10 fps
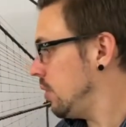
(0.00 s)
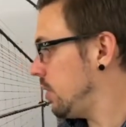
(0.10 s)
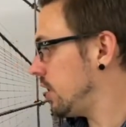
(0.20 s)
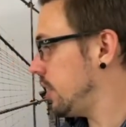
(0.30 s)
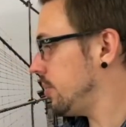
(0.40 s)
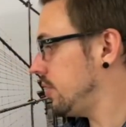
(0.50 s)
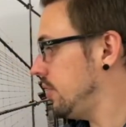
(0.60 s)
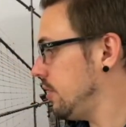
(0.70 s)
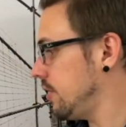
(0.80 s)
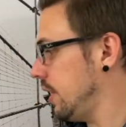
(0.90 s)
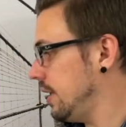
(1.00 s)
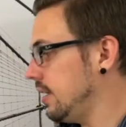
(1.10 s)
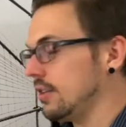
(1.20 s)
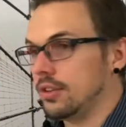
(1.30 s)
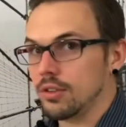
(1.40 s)
When it comes to this
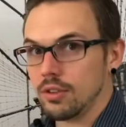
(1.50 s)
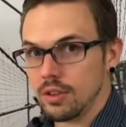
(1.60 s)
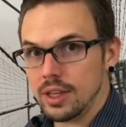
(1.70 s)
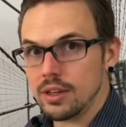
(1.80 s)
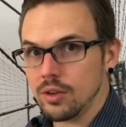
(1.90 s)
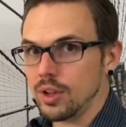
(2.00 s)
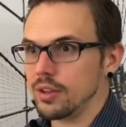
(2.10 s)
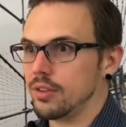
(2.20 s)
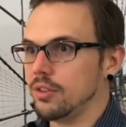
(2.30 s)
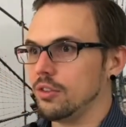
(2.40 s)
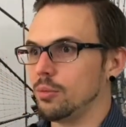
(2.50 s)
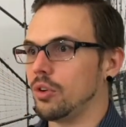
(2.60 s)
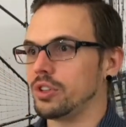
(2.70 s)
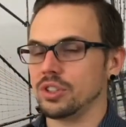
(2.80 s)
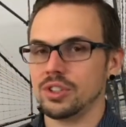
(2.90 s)
side, this is link clicks. This is
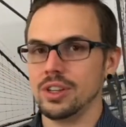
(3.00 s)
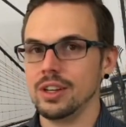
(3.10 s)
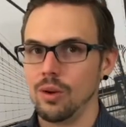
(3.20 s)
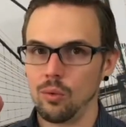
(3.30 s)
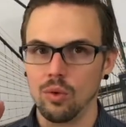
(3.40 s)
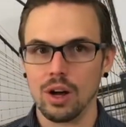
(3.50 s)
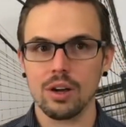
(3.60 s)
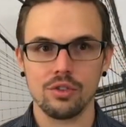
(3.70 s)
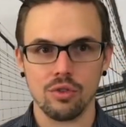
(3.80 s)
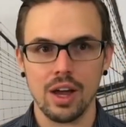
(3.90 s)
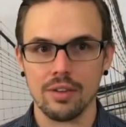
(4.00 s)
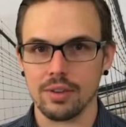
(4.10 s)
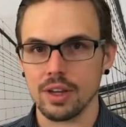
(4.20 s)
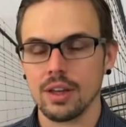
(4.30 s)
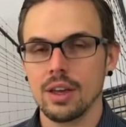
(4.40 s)
more just sending raw
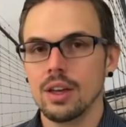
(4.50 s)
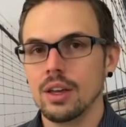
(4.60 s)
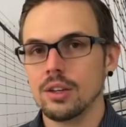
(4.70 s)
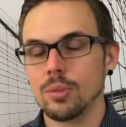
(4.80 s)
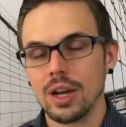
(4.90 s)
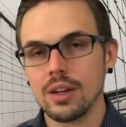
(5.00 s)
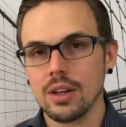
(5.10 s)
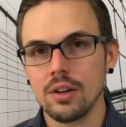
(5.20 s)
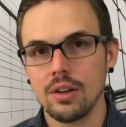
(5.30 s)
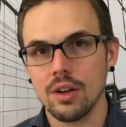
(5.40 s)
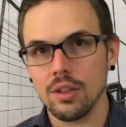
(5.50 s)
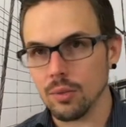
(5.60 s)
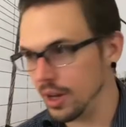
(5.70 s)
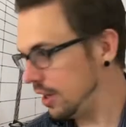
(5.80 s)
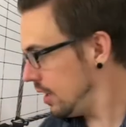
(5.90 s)
traffic. To break it down another
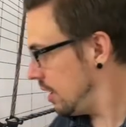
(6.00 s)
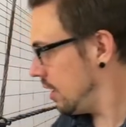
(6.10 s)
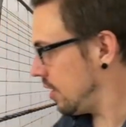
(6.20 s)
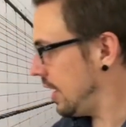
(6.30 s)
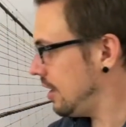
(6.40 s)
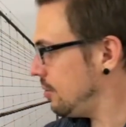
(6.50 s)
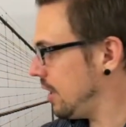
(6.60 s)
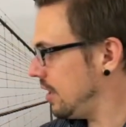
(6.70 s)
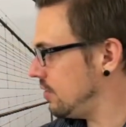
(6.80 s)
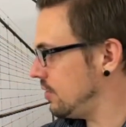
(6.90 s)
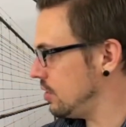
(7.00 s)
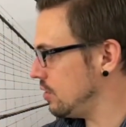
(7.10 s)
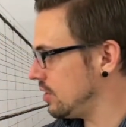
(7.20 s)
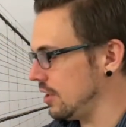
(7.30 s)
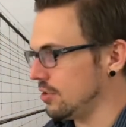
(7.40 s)
way, landing page
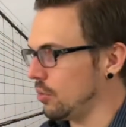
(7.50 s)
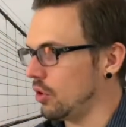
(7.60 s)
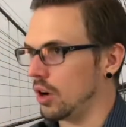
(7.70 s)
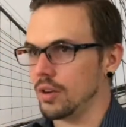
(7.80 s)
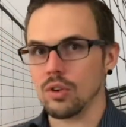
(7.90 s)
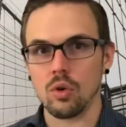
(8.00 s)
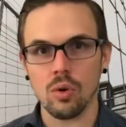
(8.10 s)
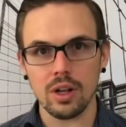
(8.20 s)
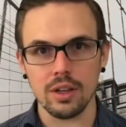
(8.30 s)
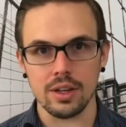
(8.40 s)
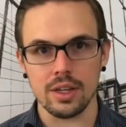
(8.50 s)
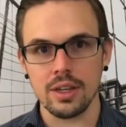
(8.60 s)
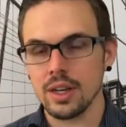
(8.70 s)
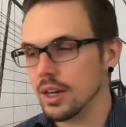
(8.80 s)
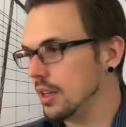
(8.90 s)
views is more of a quality.
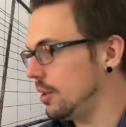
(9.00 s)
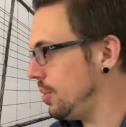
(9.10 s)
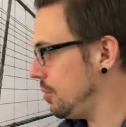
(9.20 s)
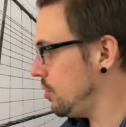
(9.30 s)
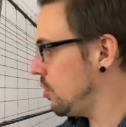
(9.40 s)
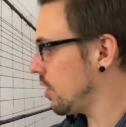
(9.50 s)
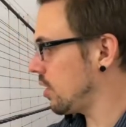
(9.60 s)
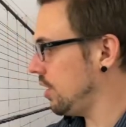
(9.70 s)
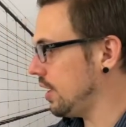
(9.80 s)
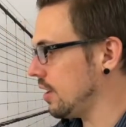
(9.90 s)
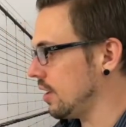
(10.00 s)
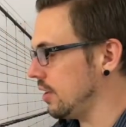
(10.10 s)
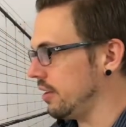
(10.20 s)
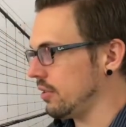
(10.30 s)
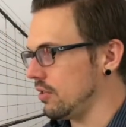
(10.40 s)
The people who are clicking on
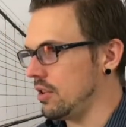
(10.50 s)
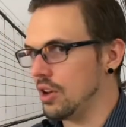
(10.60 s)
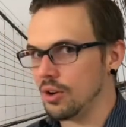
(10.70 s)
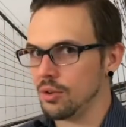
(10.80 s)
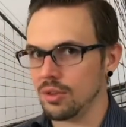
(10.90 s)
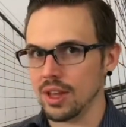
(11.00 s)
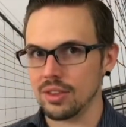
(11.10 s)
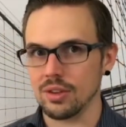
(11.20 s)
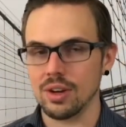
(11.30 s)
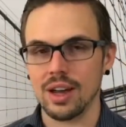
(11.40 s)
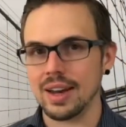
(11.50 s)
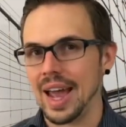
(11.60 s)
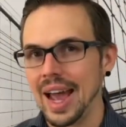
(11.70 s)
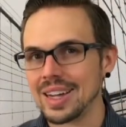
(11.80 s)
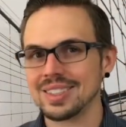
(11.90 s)
this know that they're not
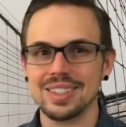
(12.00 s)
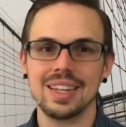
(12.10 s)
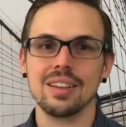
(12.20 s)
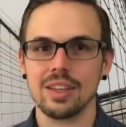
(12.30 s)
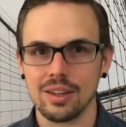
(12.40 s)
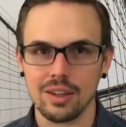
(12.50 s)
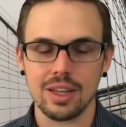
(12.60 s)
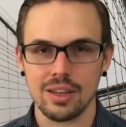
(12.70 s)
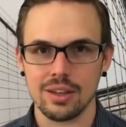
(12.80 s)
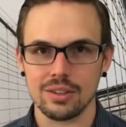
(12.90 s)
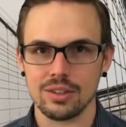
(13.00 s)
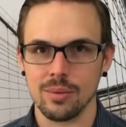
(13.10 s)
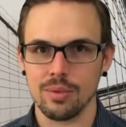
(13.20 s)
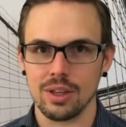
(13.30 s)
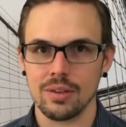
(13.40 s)
accidentally clicking on
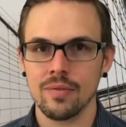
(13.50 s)
something.